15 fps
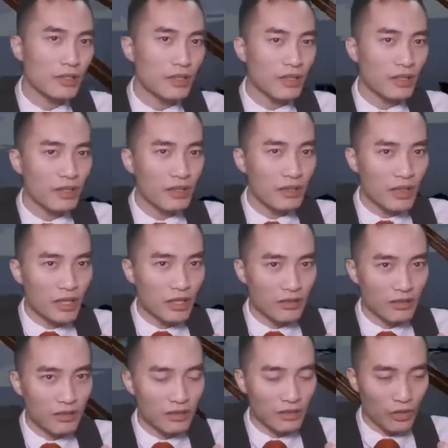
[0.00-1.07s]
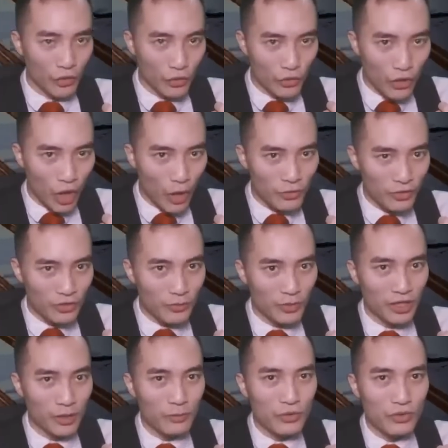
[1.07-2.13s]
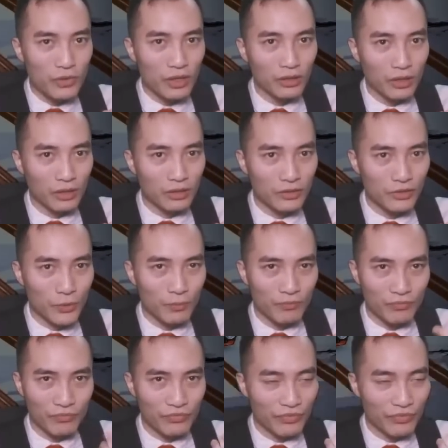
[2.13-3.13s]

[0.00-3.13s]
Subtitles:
then her options become struggling. So that